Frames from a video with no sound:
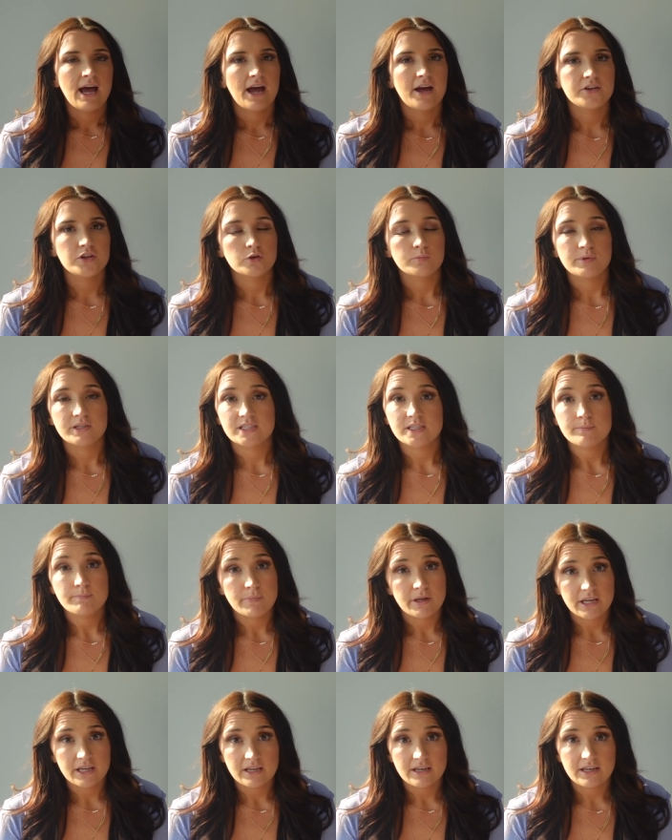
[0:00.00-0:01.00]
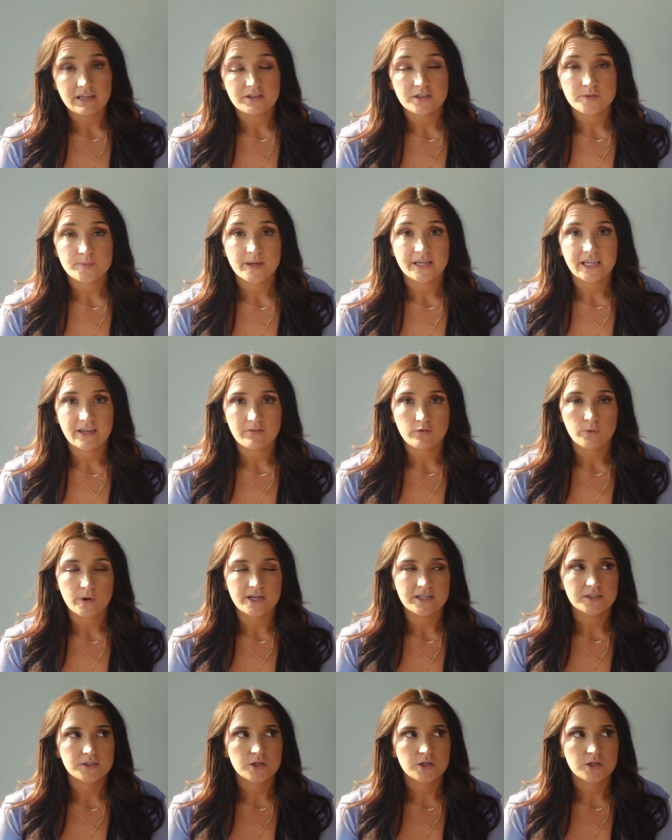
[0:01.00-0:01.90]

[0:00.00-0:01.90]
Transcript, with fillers: and you'll be submitted into my giveaways.